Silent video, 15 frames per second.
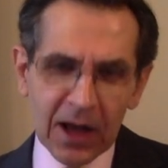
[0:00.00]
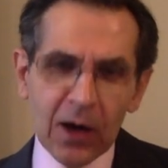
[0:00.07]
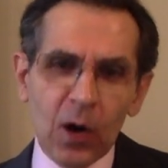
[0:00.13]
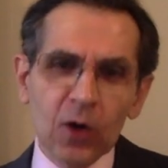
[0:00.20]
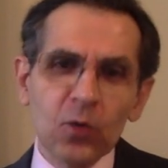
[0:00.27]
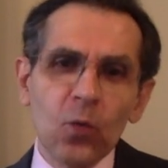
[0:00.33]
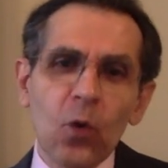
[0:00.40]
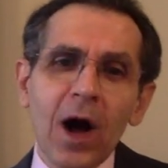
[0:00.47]

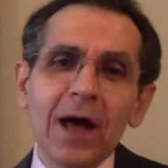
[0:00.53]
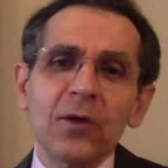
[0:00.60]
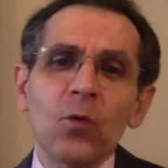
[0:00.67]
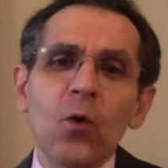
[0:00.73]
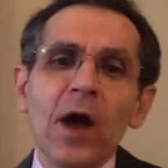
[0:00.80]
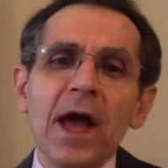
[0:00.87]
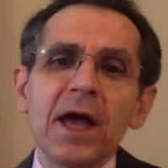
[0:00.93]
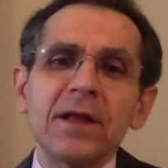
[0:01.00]
on
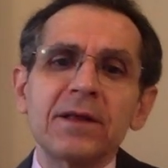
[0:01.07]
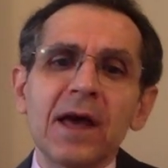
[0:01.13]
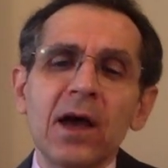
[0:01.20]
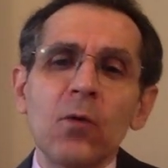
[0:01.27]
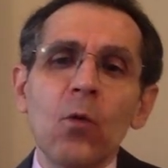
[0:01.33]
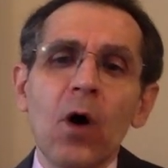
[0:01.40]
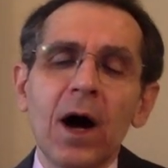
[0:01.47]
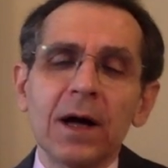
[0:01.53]
one way
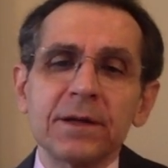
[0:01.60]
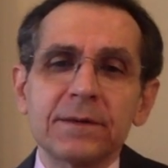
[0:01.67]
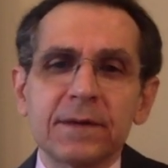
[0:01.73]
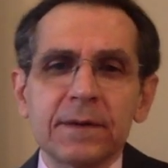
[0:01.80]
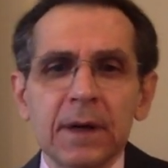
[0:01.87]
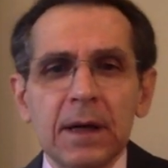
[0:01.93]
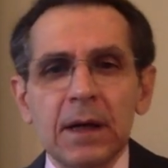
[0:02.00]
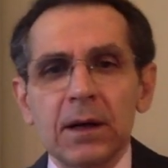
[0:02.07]
they
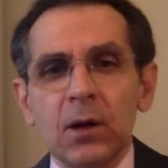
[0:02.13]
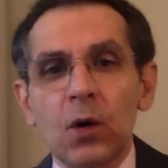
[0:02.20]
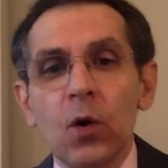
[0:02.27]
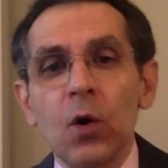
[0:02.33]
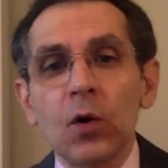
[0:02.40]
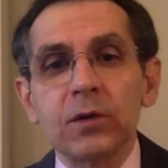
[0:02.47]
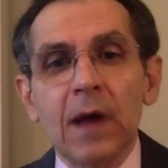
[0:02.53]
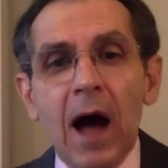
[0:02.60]
want
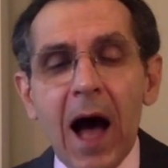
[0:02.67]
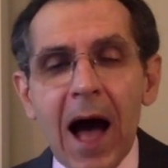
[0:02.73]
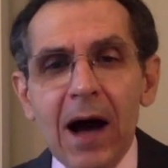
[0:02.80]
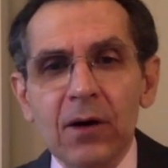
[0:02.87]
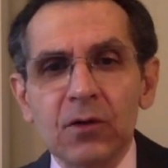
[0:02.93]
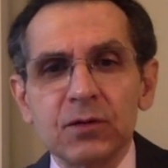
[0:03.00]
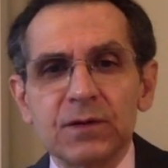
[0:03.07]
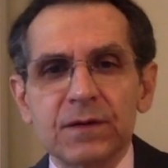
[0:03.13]
gold
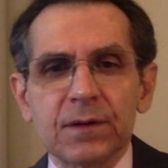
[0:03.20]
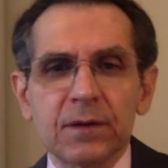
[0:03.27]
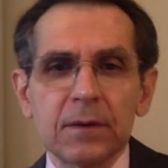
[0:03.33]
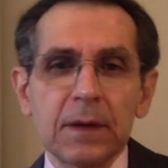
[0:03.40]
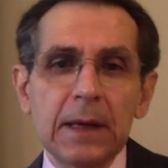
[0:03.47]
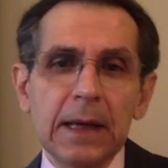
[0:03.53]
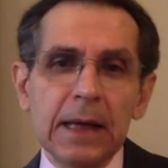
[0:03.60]
out